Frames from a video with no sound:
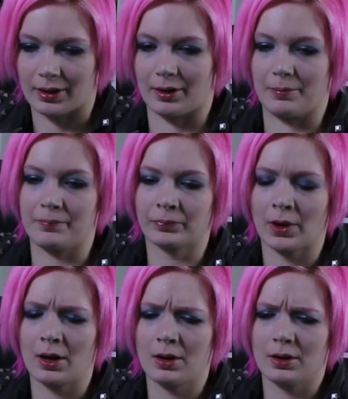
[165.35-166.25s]

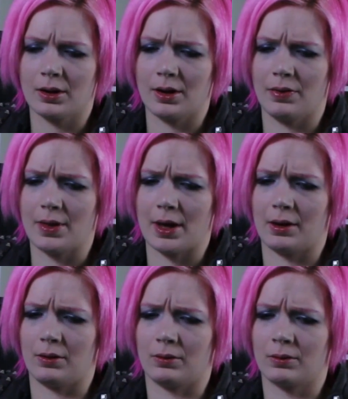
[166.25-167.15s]
And
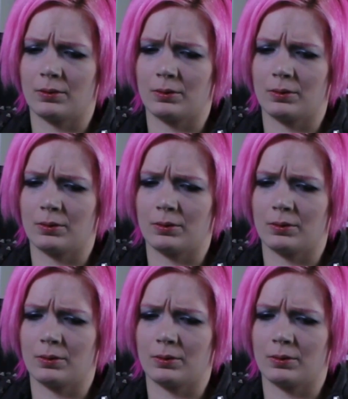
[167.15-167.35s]
then